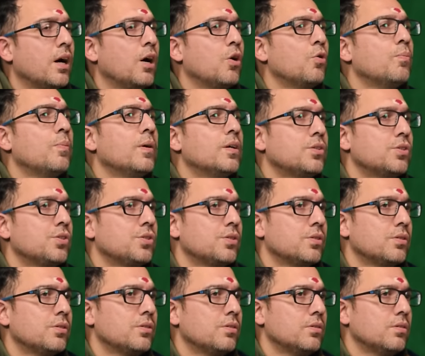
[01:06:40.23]
How much
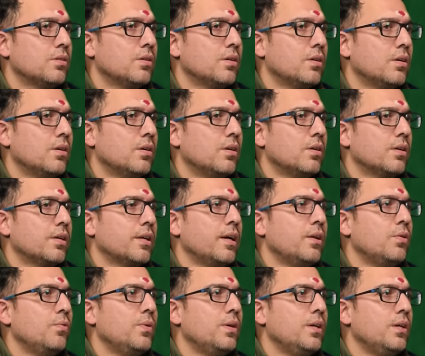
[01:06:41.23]

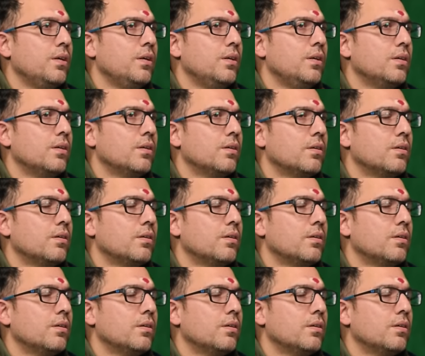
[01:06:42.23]
can we,